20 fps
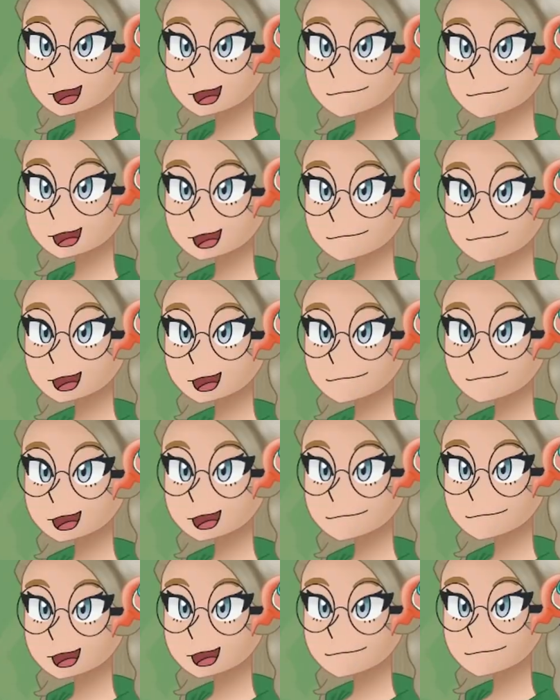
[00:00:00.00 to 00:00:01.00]
form. So I can
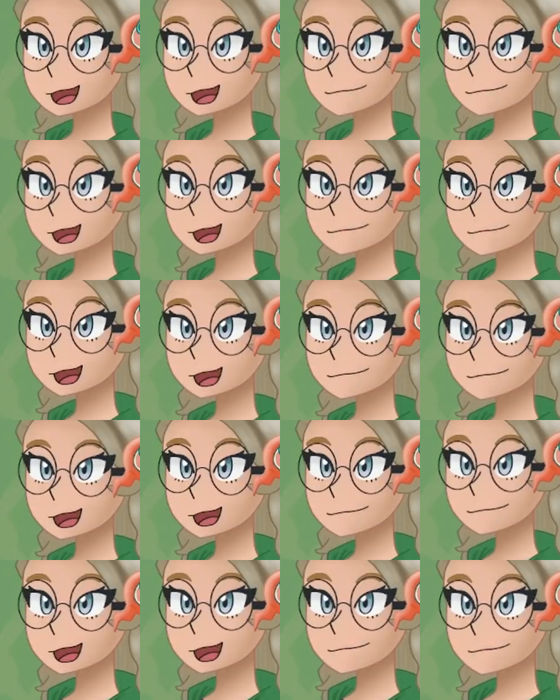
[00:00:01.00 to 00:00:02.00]
see why they wanted to keep
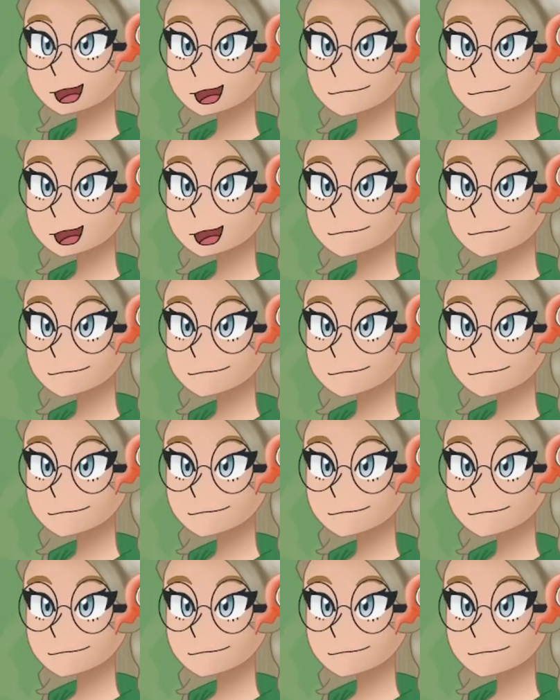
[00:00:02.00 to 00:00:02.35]
it on the back.